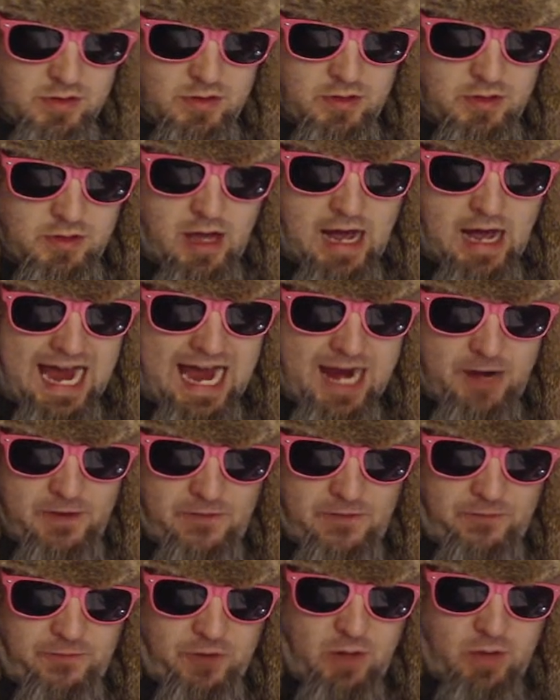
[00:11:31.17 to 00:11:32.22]
The higher
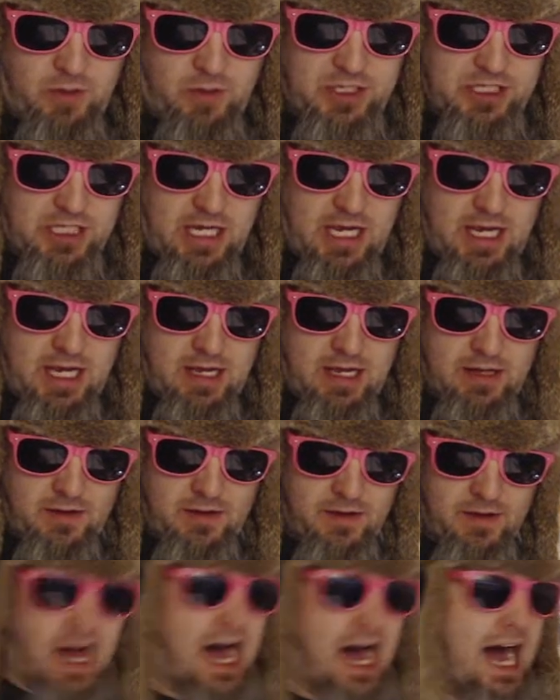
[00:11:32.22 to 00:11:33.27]
the frequency,
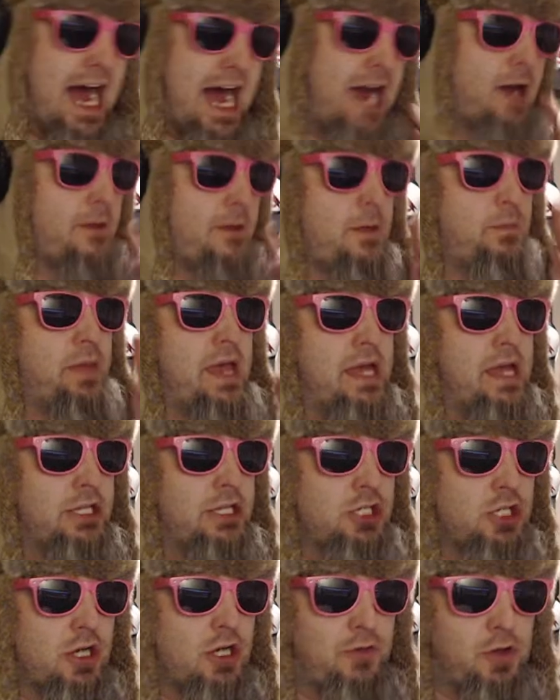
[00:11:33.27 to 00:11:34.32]
the higher the
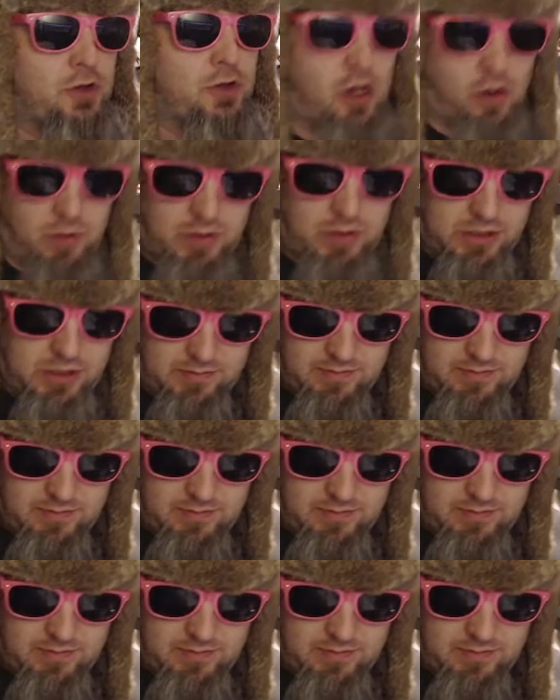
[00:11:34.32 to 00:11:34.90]
pitch of the note.